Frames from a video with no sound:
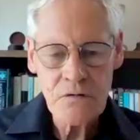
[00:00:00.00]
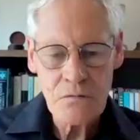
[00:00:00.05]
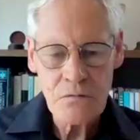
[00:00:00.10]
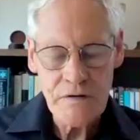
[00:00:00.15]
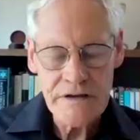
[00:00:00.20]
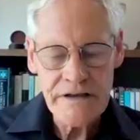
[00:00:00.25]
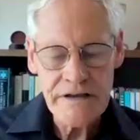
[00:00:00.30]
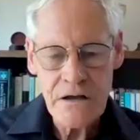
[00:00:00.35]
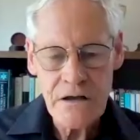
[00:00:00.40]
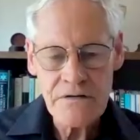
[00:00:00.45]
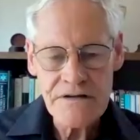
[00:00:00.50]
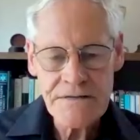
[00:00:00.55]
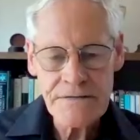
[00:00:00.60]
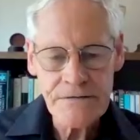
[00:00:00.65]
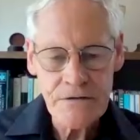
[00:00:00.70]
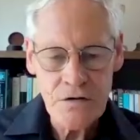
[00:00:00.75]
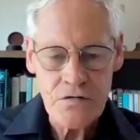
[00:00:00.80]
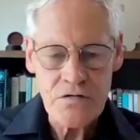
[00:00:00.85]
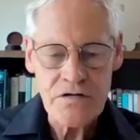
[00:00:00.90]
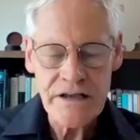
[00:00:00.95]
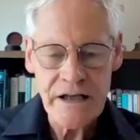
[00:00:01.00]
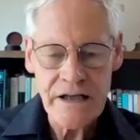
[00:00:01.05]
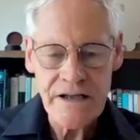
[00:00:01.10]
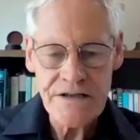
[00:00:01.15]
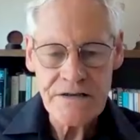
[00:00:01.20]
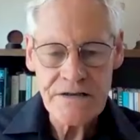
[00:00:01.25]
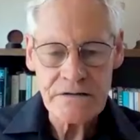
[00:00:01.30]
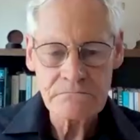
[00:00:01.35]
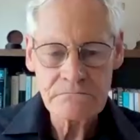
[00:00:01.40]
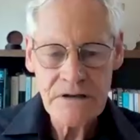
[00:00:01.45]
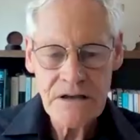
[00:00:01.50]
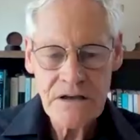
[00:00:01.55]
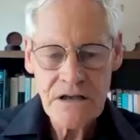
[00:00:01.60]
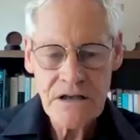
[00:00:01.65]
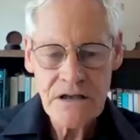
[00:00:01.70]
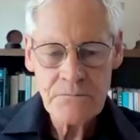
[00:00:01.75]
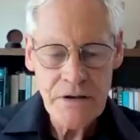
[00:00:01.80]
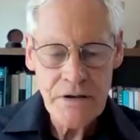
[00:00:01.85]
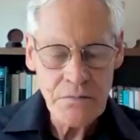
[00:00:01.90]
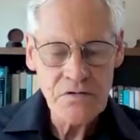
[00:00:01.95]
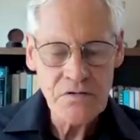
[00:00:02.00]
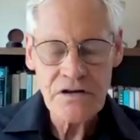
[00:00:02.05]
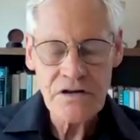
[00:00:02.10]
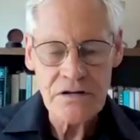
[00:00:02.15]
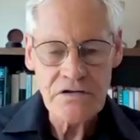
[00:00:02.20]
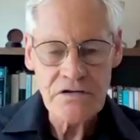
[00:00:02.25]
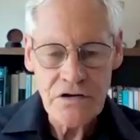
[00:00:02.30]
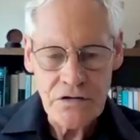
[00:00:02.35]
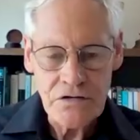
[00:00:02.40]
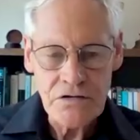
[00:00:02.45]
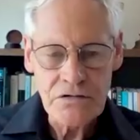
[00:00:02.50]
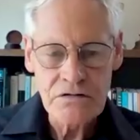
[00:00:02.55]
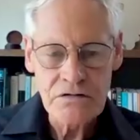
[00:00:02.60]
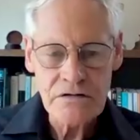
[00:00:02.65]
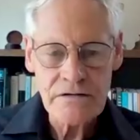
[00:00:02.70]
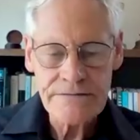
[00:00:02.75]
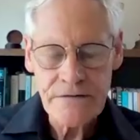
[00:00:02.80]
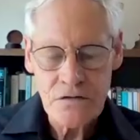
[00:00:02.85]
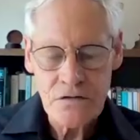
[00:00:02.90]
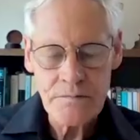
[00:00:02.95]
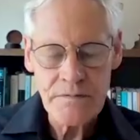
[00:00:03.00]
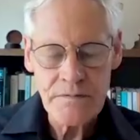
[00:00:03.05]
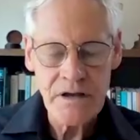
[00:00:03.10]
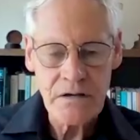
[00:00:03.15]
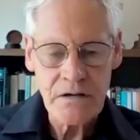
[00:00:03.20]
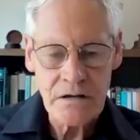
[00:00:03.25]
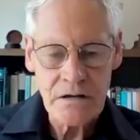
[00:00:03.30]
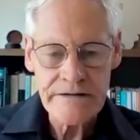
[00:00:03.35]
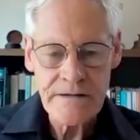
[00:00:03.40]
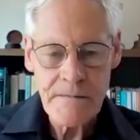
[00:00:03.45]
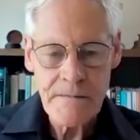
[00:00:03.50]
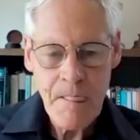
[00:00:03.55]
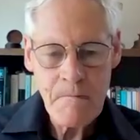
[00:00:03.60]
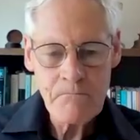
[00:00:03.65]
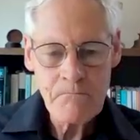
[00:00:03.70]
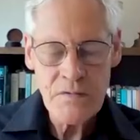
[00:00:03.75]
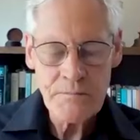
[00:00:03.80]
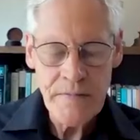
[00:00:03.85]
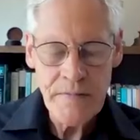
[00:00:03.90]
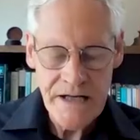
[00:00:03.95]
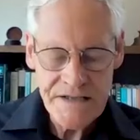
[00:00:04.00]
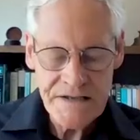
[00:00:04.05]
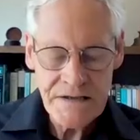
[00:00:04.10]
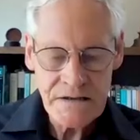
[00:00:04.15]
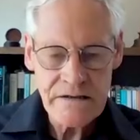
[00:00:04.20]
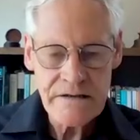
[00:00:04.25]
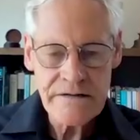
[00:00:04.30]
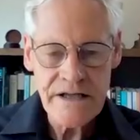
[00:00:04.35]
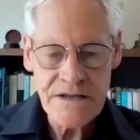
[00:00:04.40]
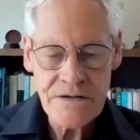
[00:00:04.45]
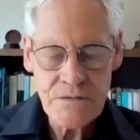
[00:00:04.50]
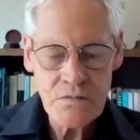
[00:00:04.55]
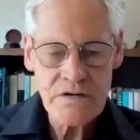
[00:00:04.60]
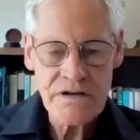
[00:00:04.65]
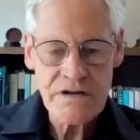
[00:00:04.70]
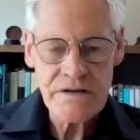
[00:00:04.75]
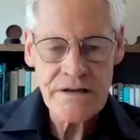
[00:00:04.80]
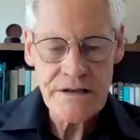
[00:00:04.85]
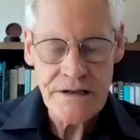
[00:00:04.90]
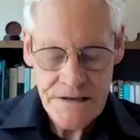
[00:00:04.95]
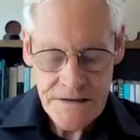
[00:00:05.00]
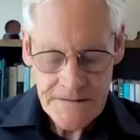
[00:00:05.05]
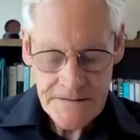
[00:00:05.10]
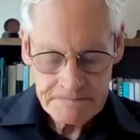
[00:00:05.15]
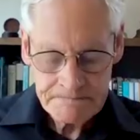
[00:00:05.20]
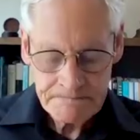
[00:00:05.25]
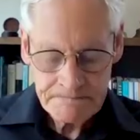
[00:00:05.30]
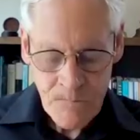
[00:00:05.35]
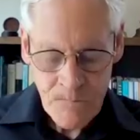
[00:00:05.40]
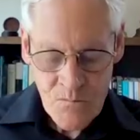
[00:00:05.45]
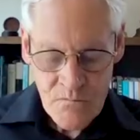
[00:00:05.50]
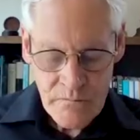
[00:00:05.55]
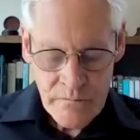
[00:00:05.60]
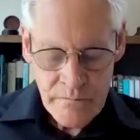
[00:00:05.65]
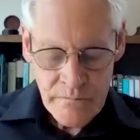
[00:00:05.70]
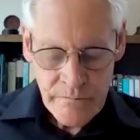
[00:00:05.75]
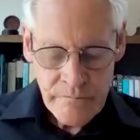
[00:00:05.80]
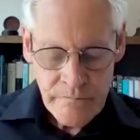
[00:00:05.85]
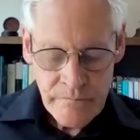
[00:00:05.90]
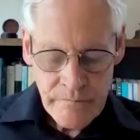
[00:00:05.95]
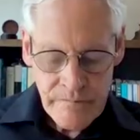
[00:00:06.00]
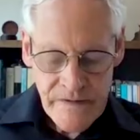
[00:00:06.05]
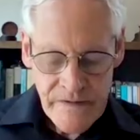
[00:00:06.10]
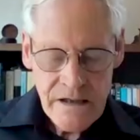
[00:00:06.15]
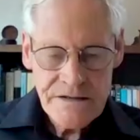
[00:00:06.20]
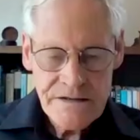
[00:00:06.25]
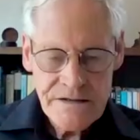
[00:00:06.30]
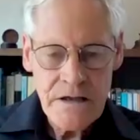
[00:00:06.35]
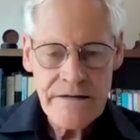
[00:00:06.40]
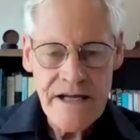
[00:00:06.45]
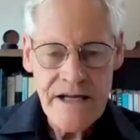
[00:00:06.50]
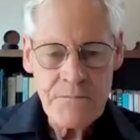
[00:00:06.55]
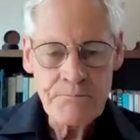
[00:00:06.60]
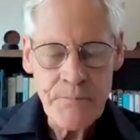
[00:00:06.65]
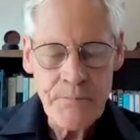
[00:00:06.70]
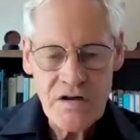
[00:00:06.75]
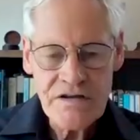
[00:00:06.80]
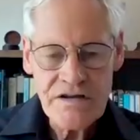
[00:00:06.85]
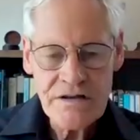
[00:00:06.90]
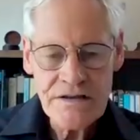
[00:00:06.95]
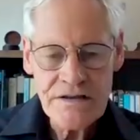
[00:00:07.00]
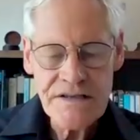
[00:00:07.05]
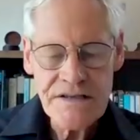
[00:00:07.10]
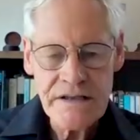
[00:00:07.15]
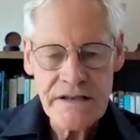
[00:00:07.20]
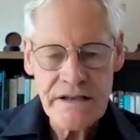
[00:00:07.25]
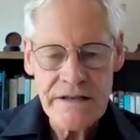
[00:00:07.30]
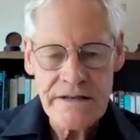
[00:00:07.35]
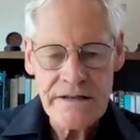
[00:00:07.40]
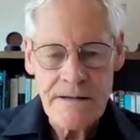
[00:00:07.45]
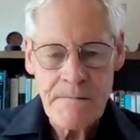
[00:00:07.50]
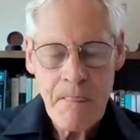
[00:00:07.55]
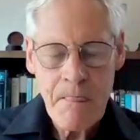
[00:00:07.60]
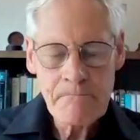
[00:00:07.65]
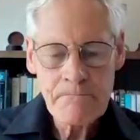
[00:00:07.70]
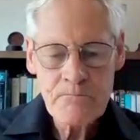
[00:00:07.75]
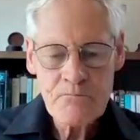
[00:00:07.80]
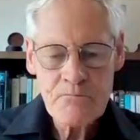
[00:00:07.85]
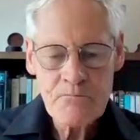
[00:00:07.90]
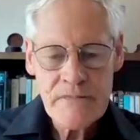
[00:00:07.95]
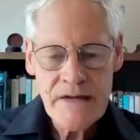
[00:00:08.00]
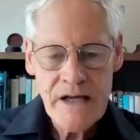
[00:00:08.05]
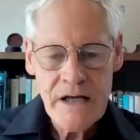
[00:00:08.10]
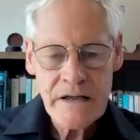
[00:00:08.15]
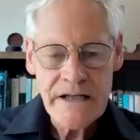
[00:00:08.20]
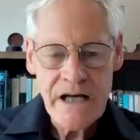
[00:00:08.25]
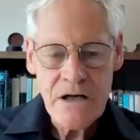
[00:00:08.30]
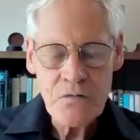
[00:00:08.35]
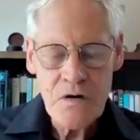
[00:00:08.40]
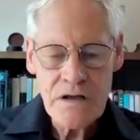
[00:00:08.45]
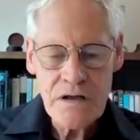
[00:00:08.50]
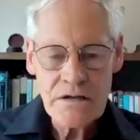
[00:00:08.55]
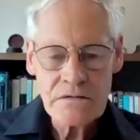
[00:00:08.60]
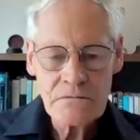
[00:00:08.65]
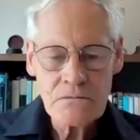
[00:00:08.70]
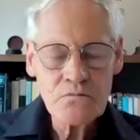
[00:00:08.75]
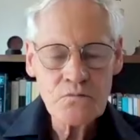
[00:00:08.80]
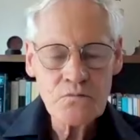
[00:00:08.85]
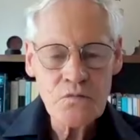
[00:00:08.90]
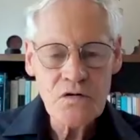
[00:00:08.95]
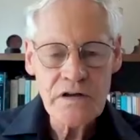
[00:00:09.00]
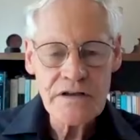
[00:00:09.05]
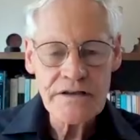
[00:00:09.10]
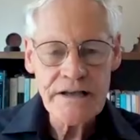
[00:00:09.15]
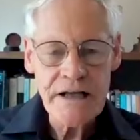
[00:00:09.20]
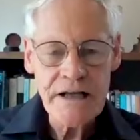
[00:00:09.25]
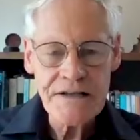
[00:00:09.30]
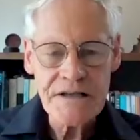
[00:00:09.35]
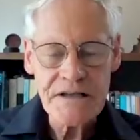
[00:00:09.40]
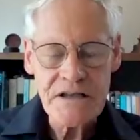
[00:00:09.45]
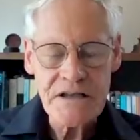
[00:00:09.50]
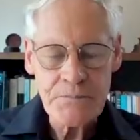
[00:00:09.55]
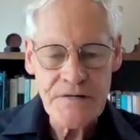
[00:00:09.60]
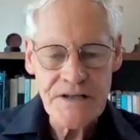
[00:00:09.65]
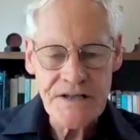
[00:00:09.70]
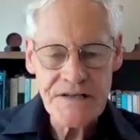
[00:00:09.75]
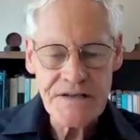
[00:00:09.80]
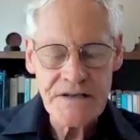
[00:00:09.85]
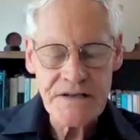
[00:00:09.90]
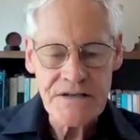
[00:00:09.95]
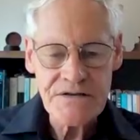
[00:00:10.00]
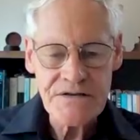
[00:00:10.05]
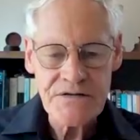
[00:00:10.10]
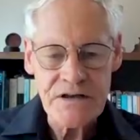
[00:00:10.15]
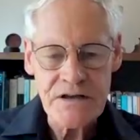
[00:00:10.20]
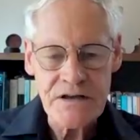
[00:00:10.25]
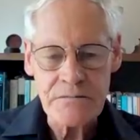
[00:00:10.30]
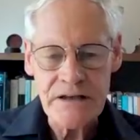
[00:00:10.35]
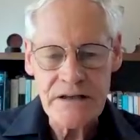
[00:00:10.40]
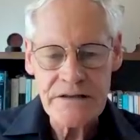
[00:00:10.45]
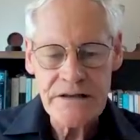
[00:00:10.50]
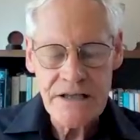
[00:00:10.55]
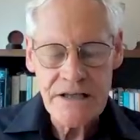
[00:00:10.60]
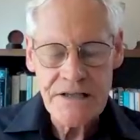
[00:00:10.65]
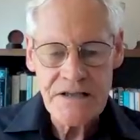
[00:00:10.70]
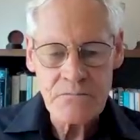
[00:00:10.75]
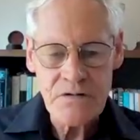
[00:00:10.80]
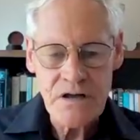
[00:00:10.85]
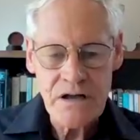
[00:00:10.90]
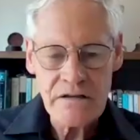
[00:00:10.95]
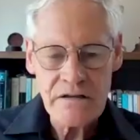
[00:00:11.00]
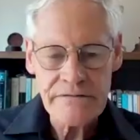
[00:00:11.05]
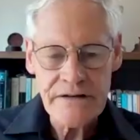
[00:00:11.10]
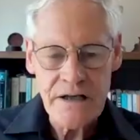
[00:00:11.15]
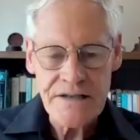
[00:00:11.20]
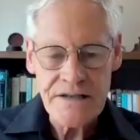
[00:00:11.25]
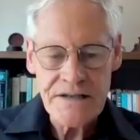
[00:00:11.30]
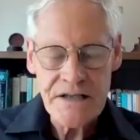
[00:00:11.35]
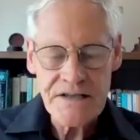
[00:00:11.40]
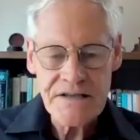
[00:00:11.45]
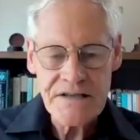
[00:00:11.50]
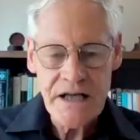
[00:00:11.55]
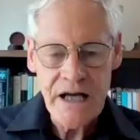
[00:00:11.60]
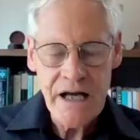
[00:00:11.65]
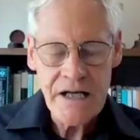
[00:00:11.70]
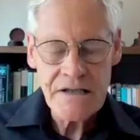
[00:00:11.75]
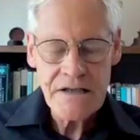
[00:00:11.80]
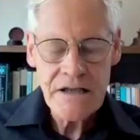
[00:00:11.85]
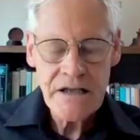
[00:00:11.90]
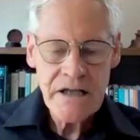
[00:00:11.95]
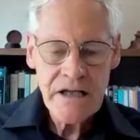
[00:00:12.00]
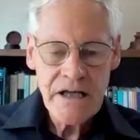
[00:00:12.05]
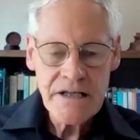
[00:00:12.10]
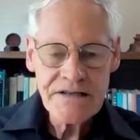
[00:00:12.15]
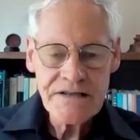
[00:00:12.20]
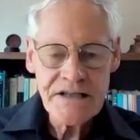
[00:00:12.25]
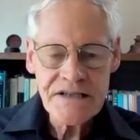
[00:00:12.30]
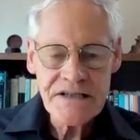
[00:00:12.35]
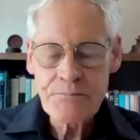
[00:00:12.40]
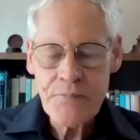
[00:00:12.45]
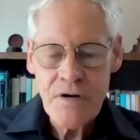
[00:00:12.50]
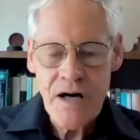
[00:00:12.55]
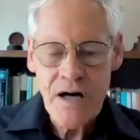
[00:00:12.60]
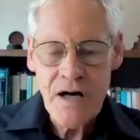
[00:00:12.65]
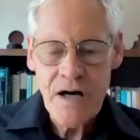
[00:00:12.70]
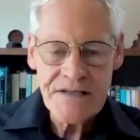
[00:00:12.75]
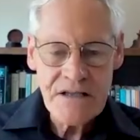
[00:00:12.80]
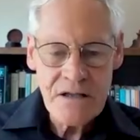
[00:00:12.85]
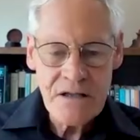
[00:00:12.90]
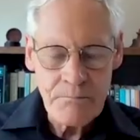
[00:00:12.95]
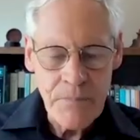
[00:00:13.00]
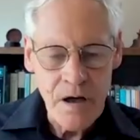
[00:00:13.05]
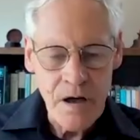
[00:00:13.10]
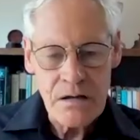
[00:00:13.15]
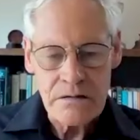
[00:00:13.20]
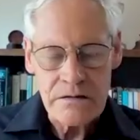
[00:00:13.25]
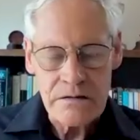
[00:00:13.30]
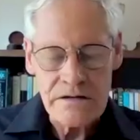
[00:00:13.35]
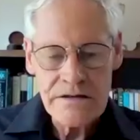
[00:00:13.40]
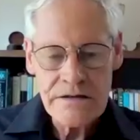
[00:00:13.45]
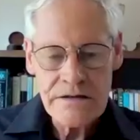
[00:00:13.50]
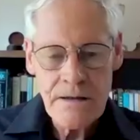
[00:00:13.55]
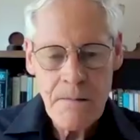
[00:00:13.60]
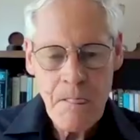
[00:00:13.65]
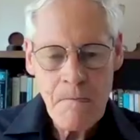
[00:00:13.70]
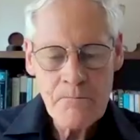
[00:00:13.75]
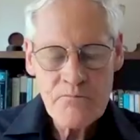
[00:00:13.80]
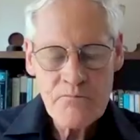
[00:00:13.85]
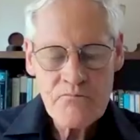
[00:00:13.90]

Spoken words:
what we know as fluoridation. People can Google the formula of it, but basically that's what it is. So they're bonded together. Now, what water does in a pristine stream, and it does in my device, is it just breaks the bond